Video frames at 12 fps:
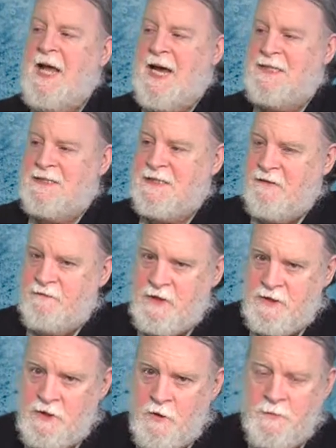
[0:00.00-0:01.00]
and
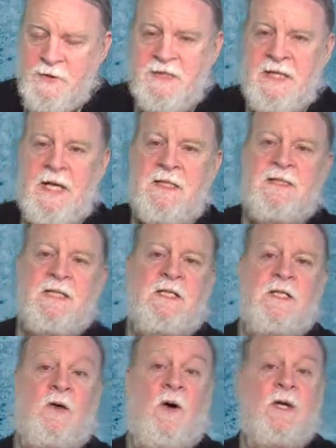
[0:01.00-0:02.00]
seventy-two percent say
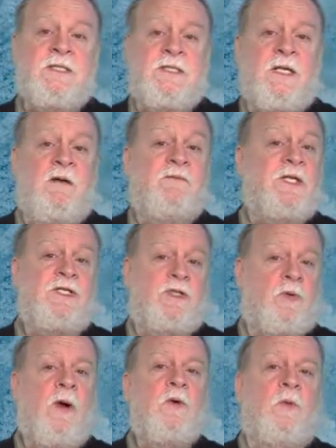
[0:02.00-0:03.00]
the cost of the
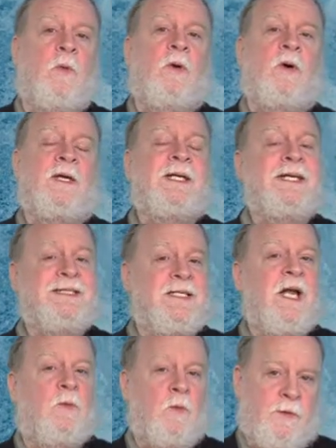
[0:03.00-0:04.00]
drug war is
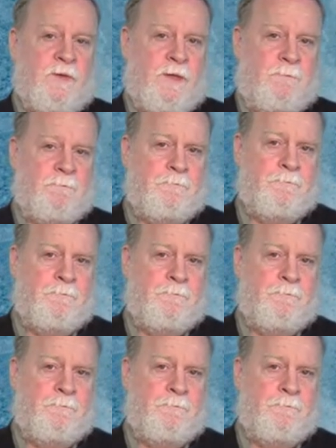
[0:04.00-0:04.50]
not worth it.